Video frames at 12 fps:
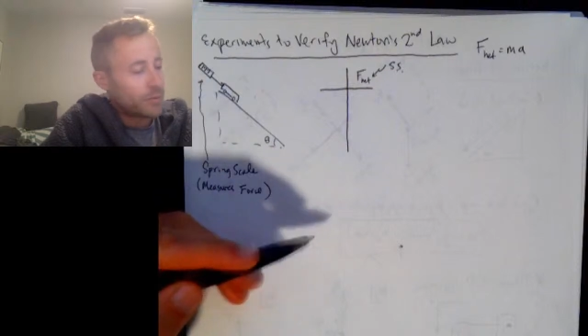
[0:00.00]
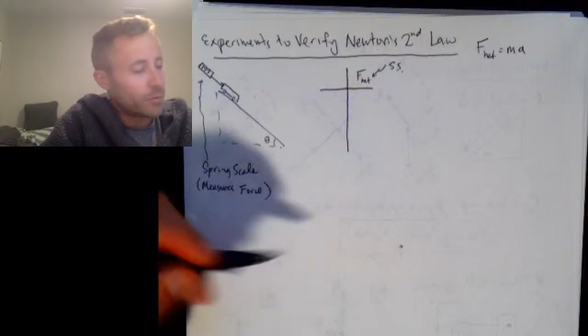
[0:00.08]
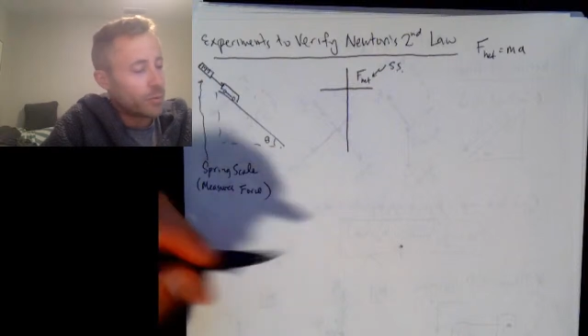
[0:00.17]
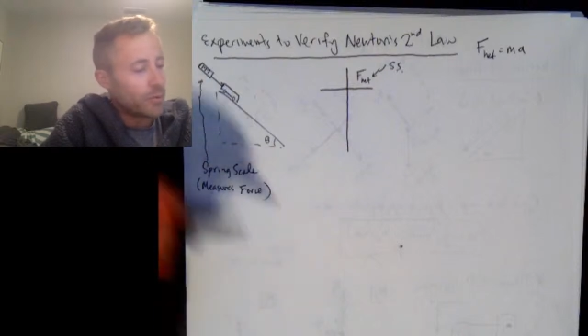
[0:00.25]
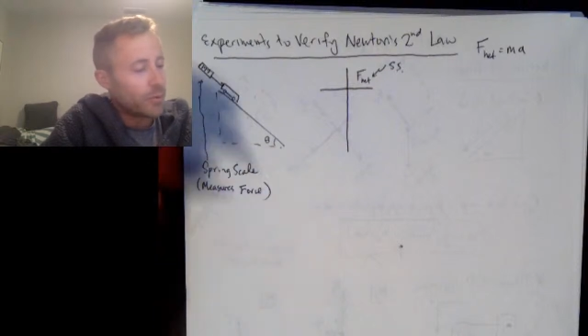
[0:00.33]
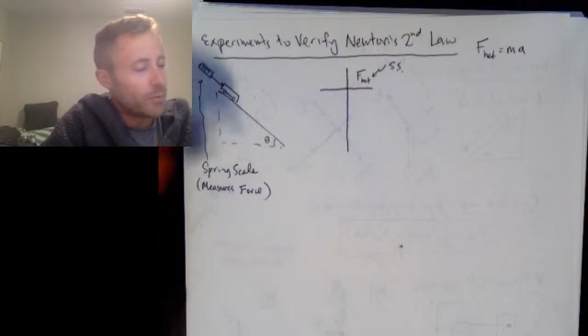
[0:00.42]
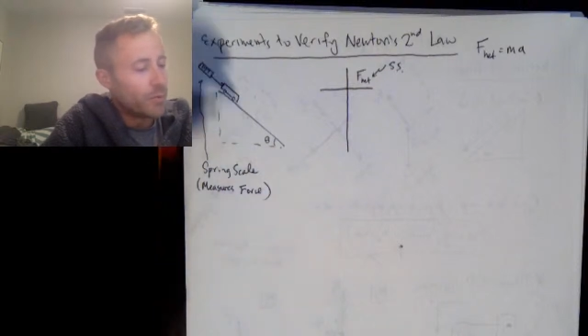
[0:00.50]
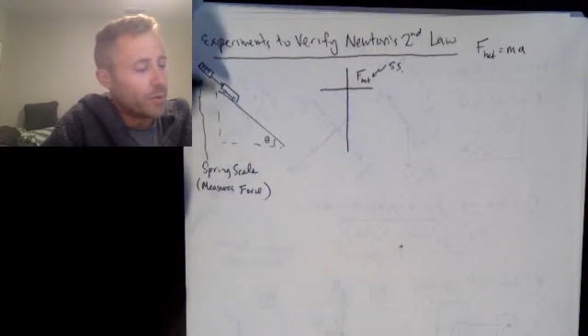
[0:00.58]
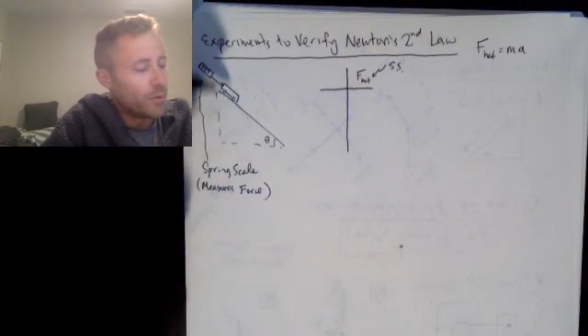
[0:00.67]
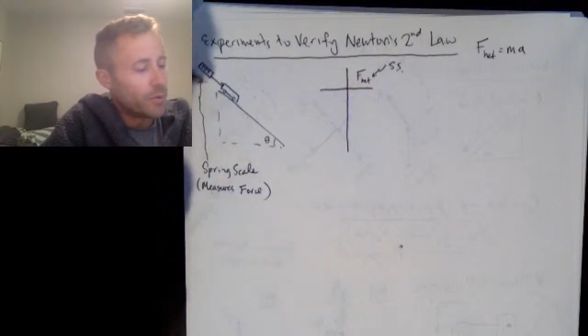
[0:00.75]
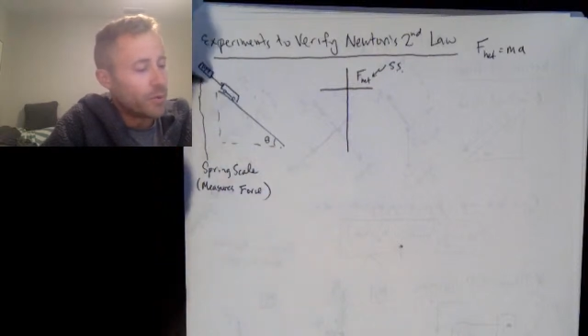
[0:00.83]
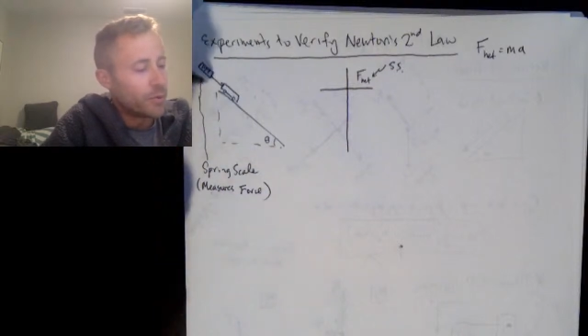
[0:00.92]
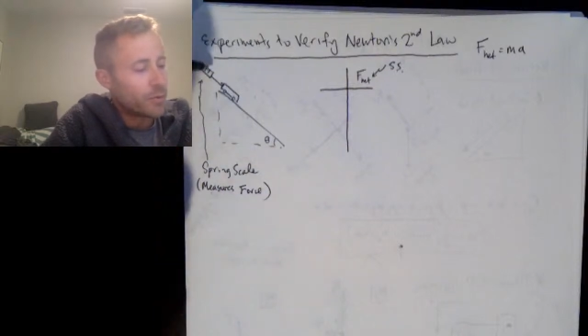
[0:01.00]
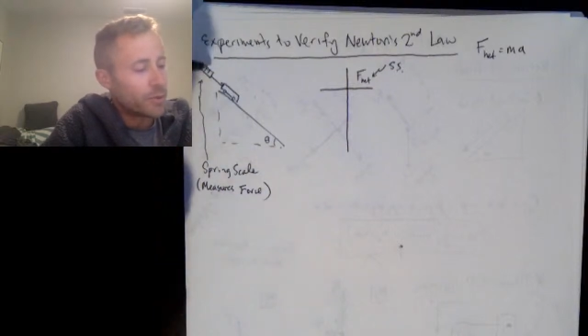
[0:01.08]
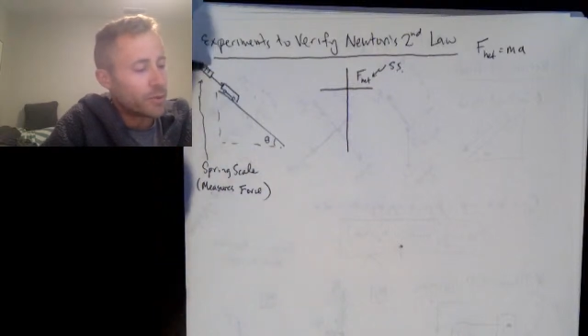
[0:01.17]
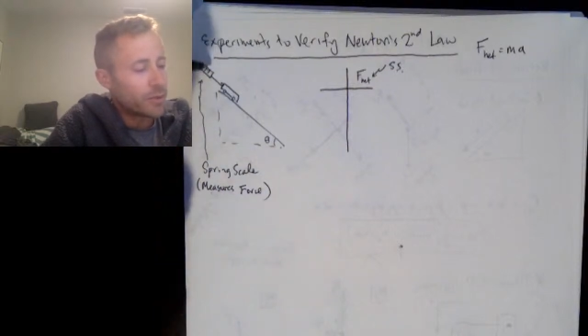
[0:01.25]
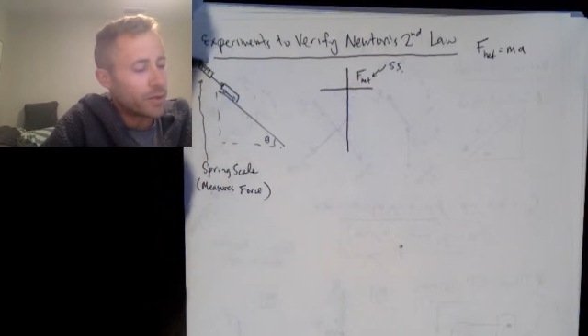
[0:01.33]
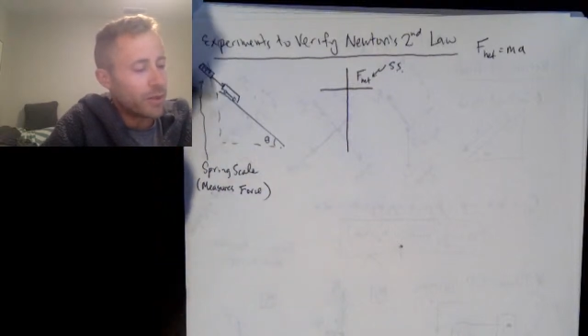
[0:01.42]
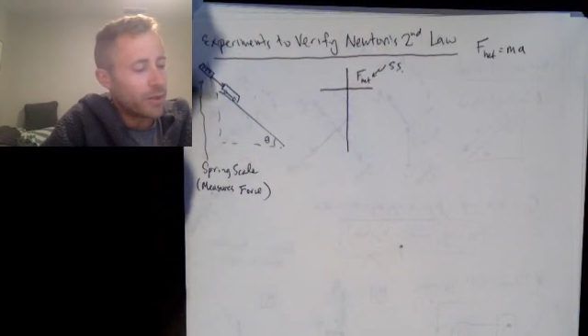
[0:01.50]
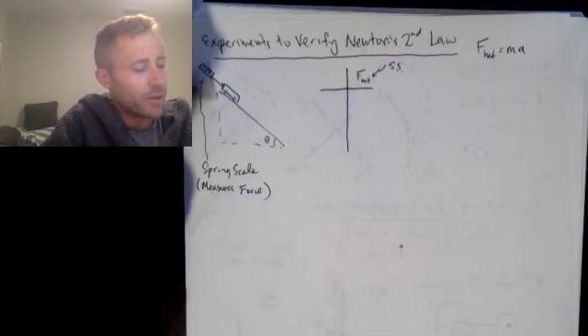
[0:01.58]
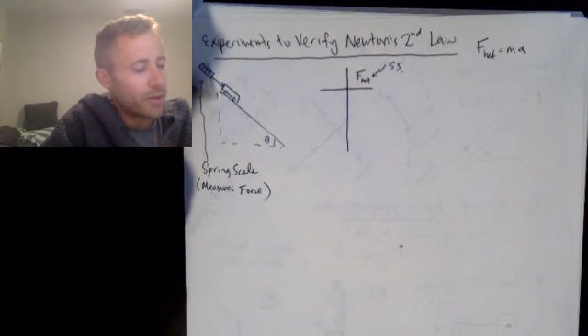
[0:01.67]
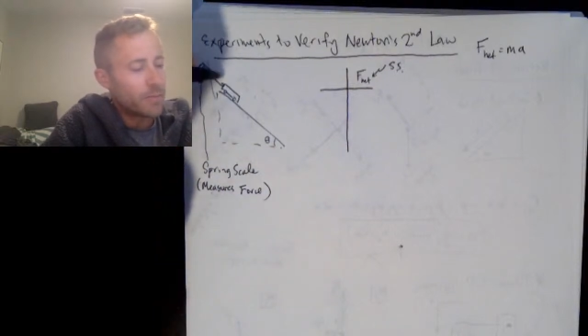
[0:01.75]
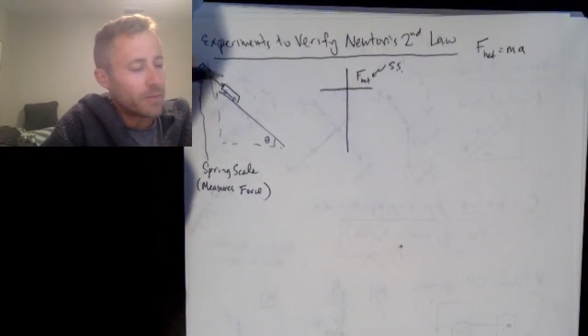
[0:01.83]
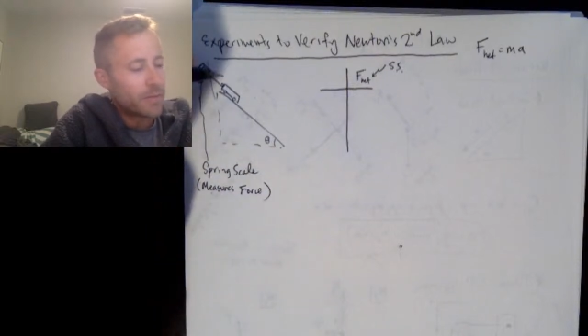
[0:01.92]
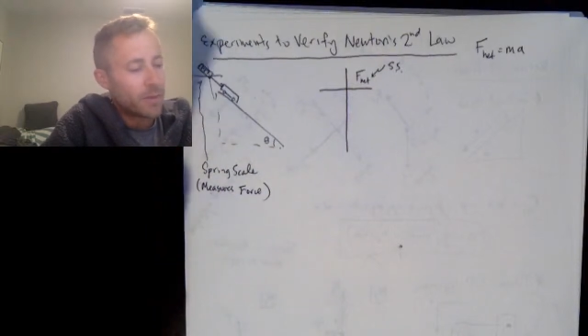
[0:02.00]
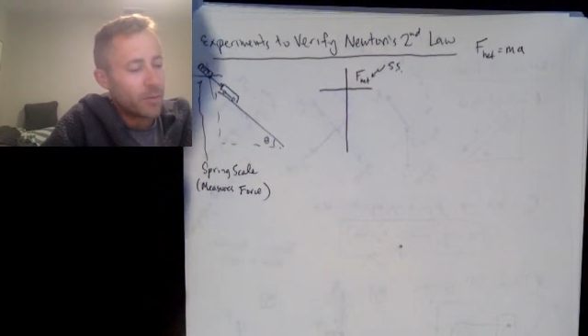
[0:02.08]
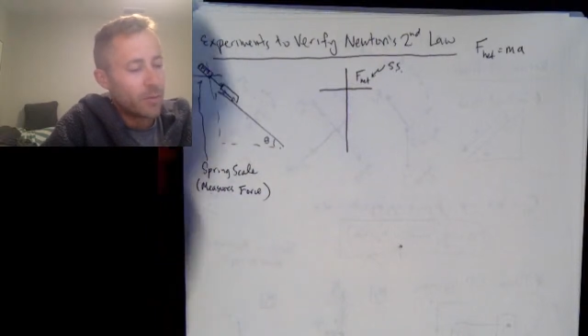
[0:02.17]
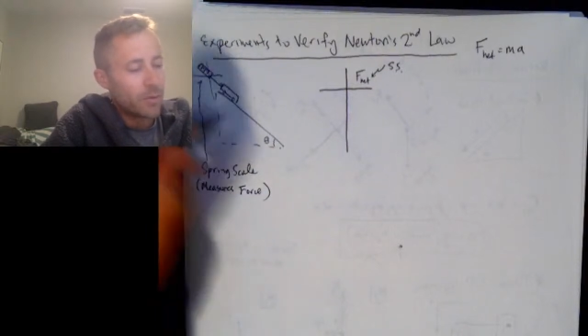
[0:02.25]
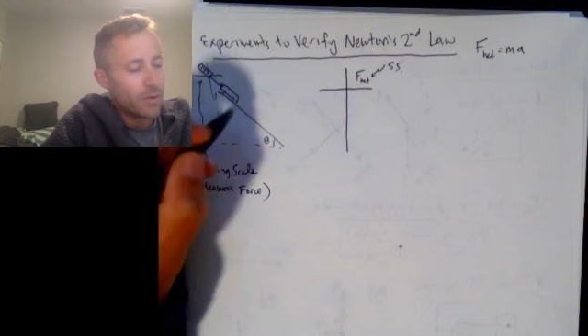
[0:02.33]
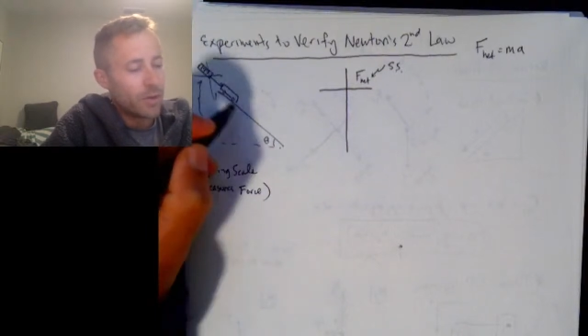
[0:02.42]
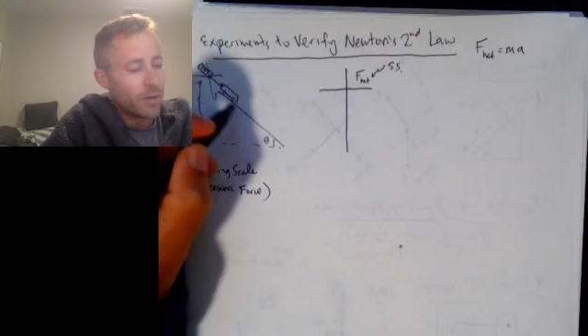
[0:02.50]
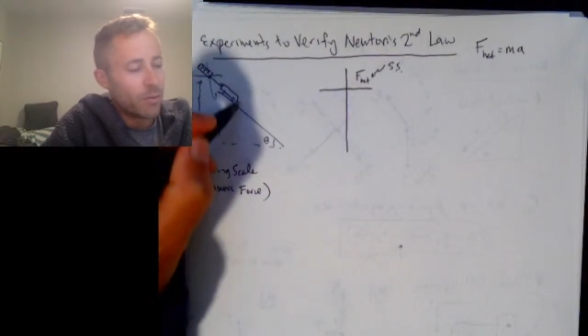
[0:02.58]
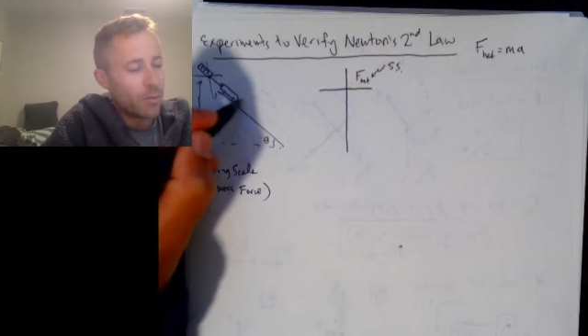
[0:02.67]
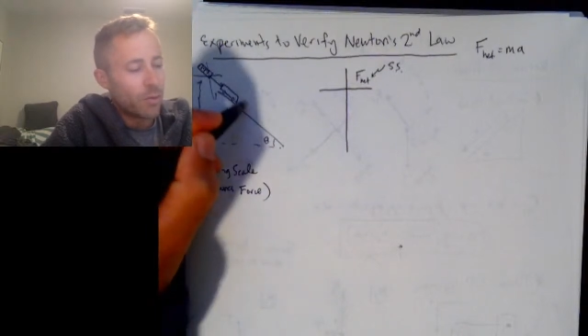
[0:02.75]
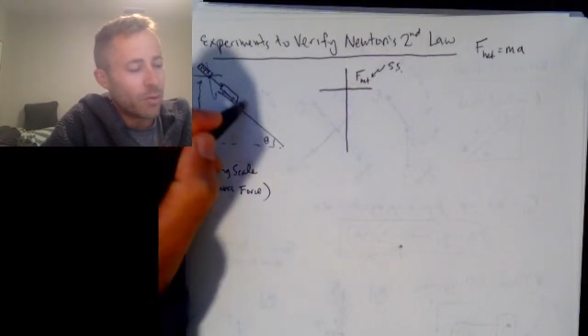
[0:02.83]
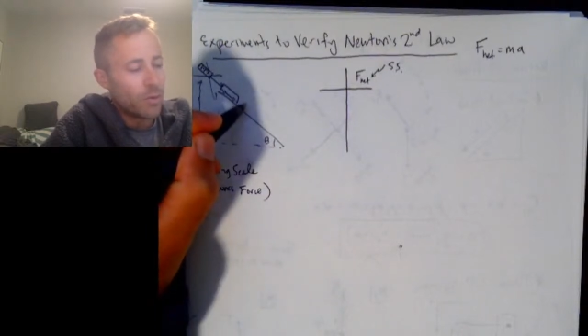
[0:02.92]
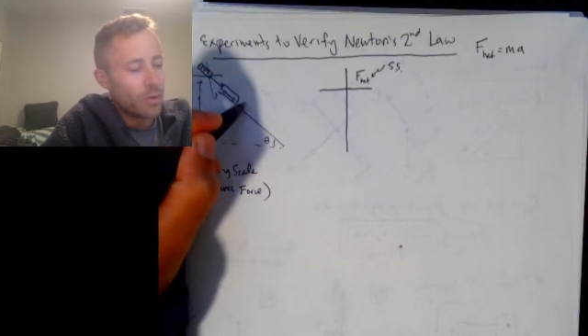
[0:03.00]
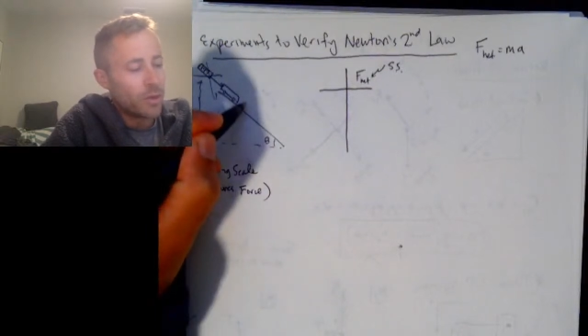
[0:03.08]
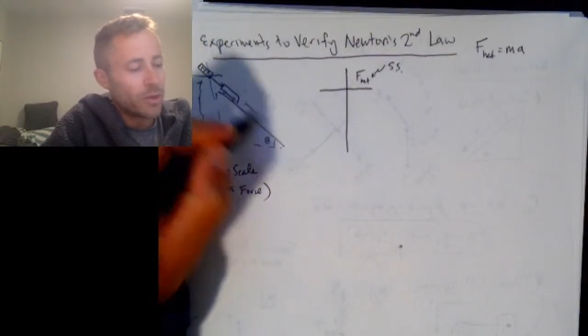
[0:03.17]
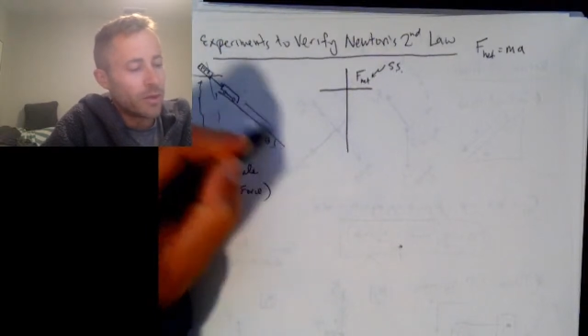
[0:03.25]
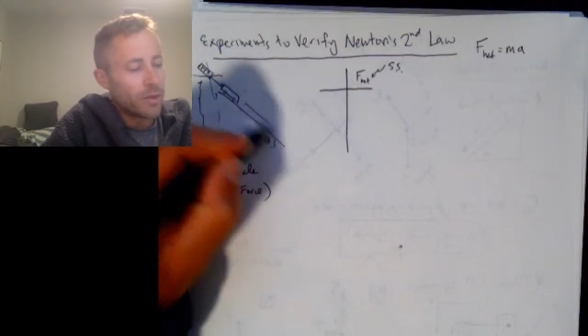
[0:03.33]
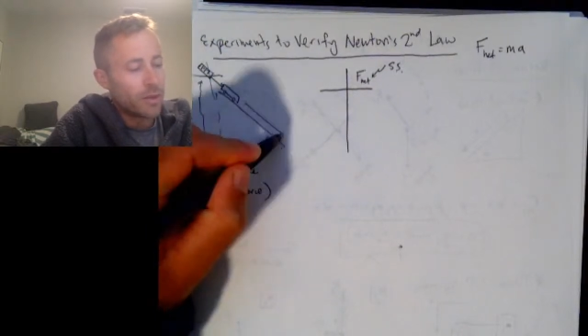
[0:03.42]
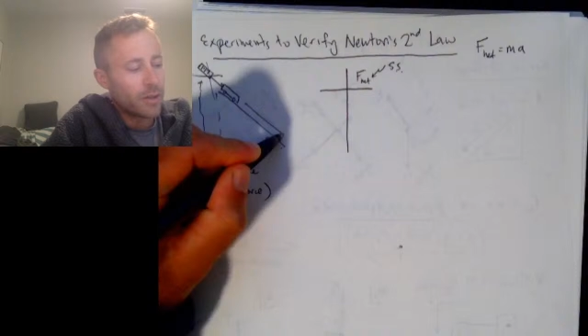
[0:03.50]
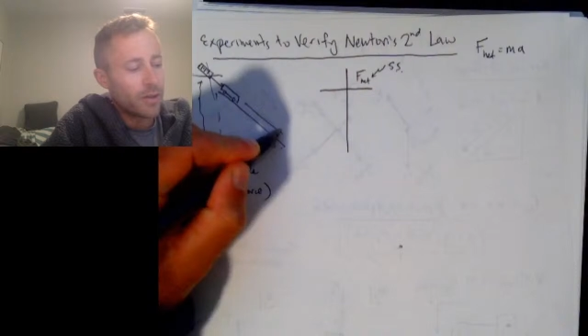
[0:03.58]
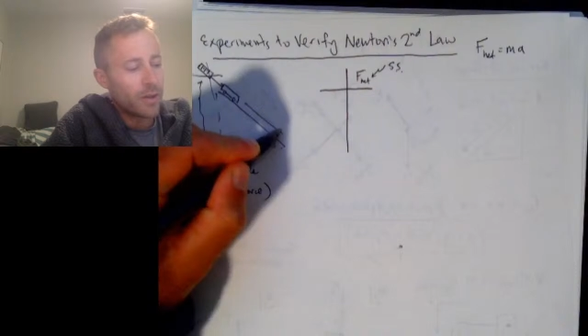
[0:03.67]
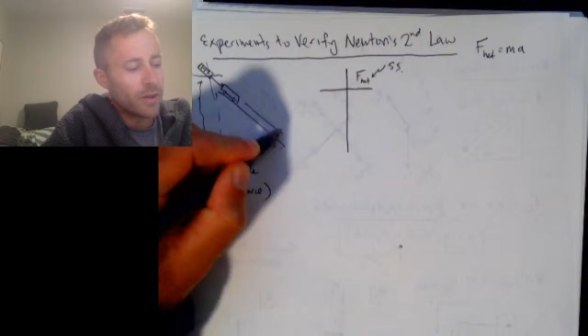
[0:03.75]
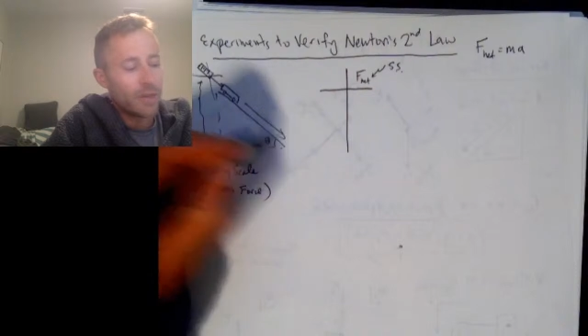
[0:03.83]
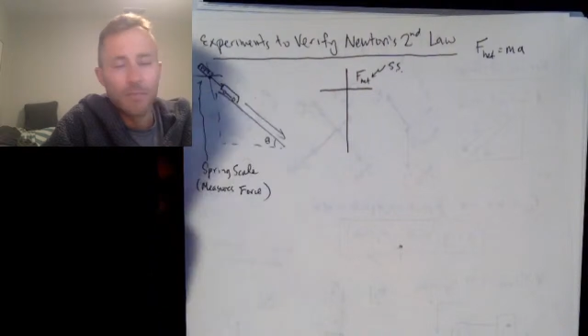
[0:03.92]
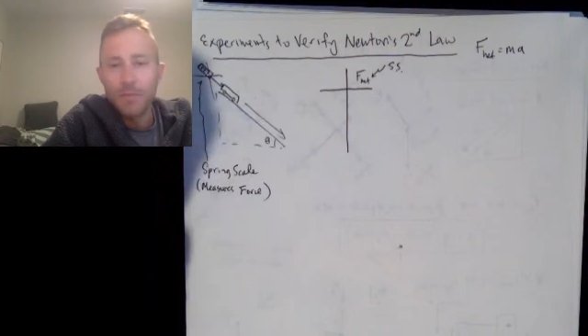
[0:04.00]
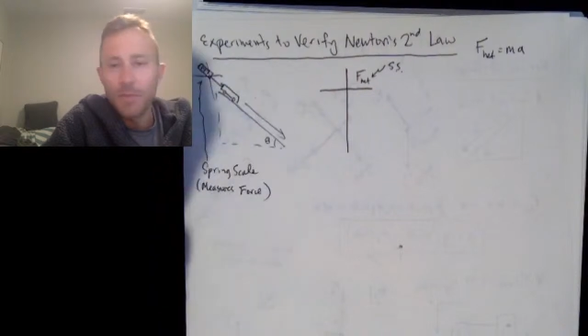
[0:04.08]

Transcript: So we remove the spring scale, we let it roll down the incline,